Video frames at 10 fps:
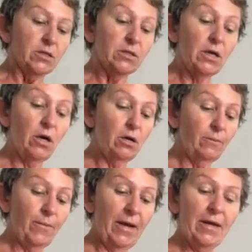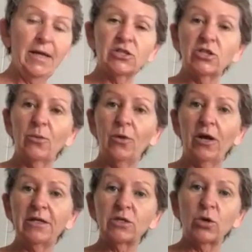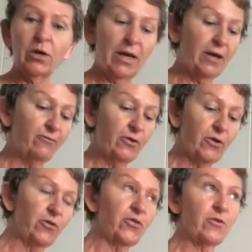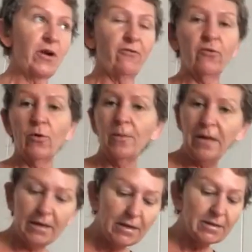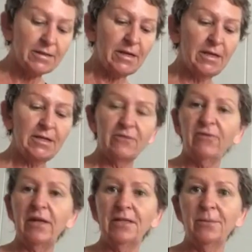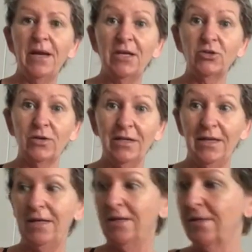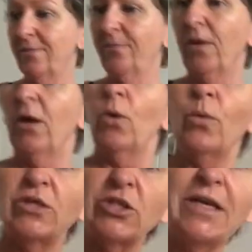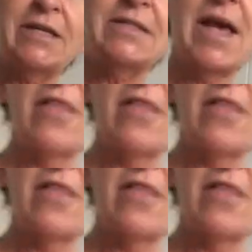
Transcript: So my next job while it's cooking for the 3 or 4 minutes is feed the menagerie in the house, which is